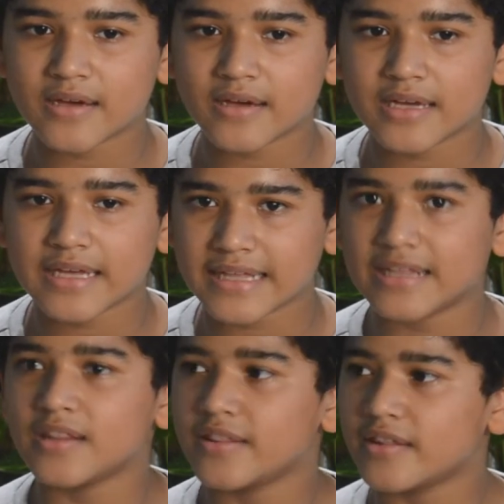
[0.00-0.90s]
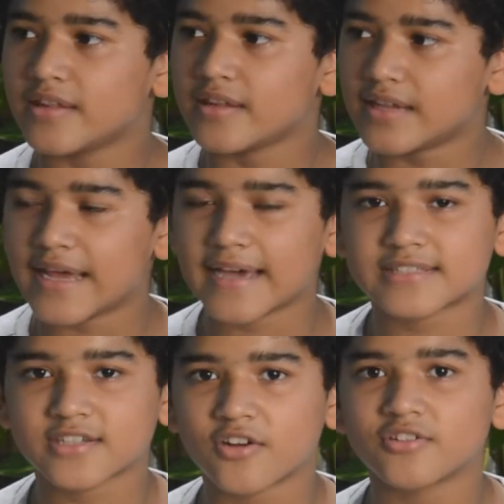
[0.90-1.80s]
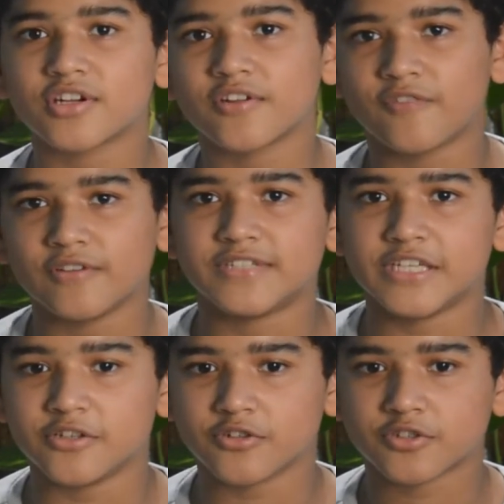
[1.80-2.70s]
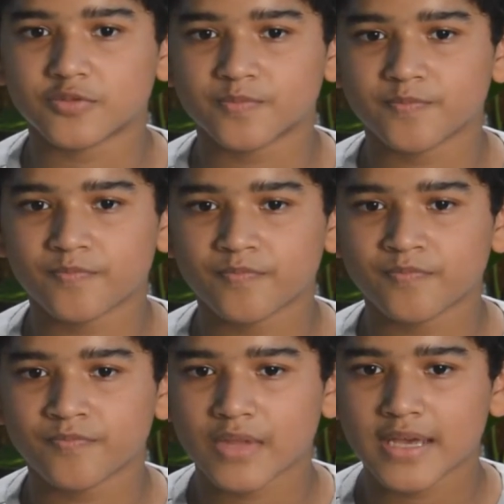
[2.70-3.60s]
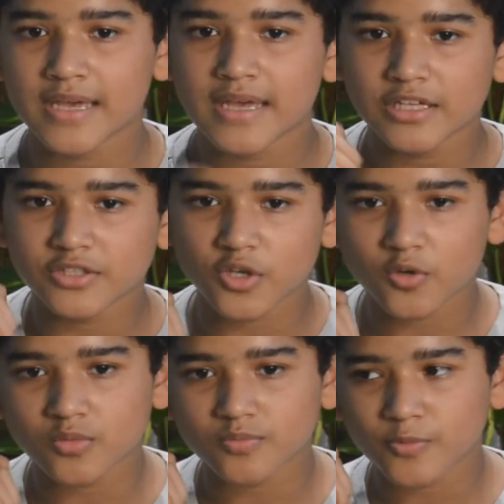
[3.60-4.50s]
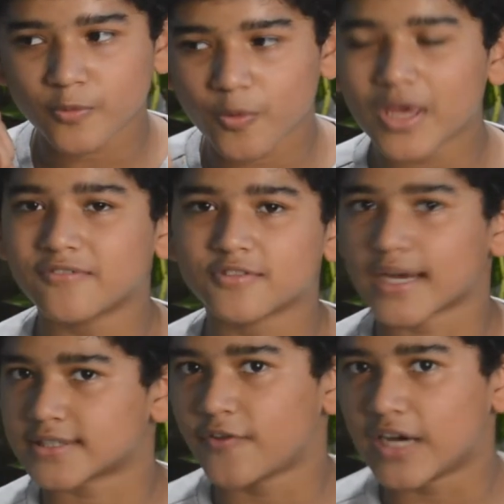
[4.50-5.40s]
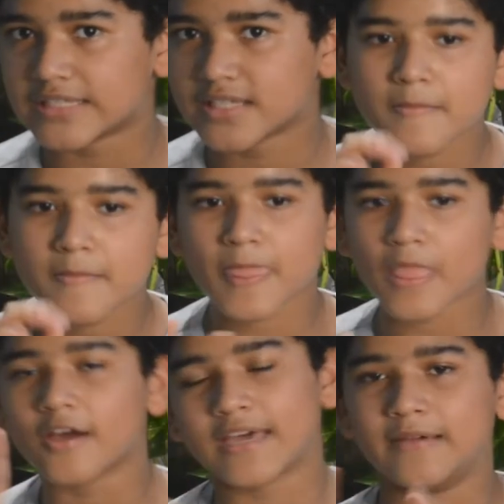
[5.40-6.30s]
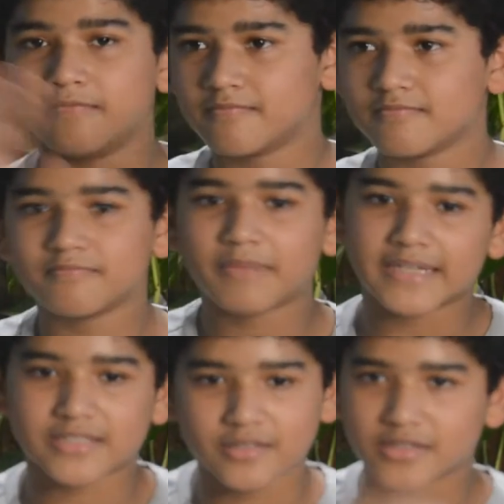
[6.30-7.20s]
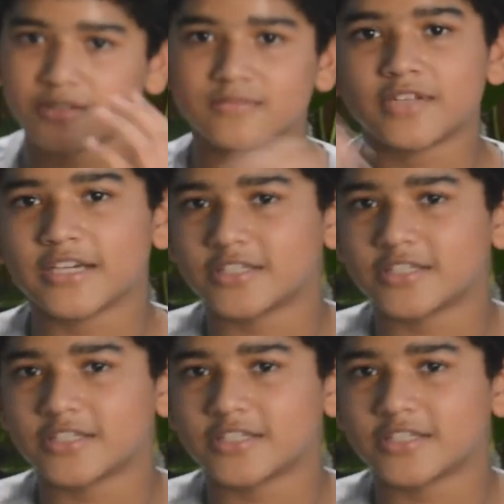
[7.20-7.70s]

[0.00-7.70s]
in the next 150 years. So we have to act fast. Okay, back to the Dyson